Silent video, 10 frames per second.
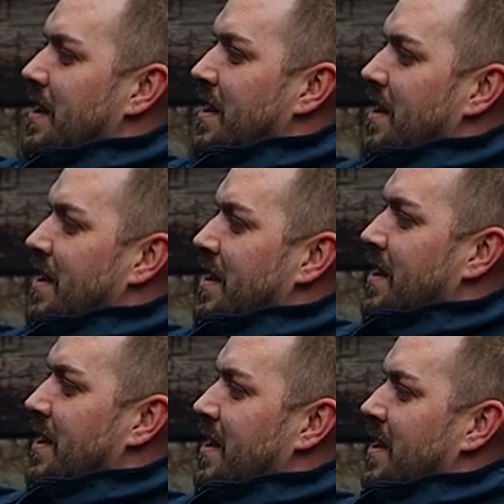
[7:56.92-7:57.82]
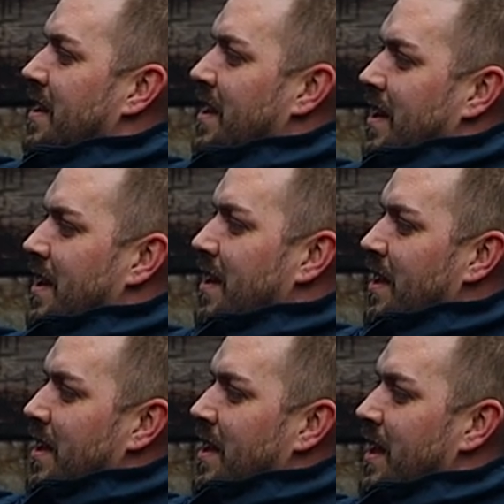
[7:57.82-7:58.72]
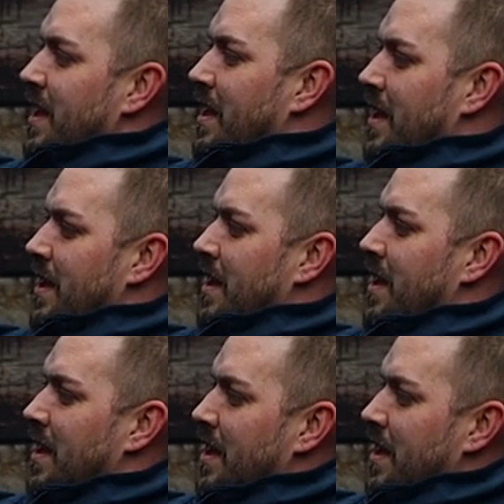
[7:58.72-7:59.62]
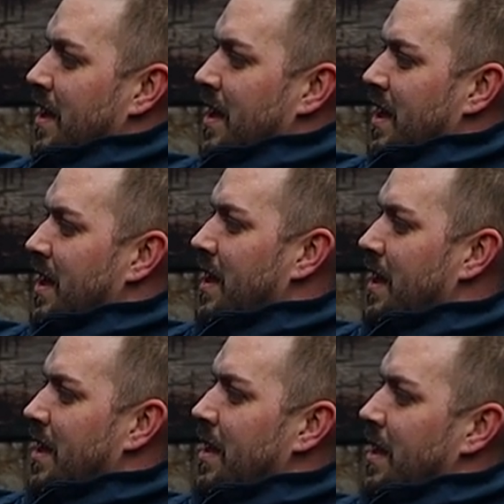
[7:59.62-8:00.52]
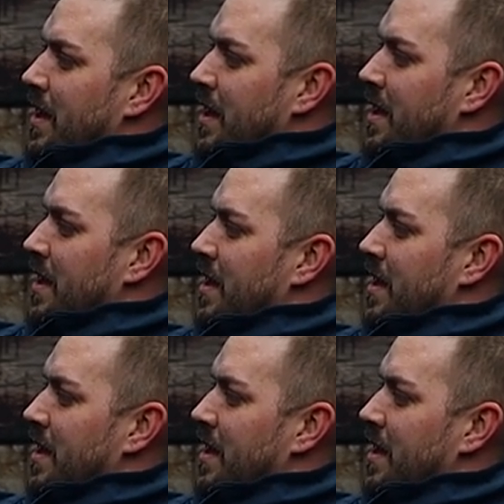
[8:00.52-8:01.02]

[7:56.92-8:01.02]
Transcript: (silence)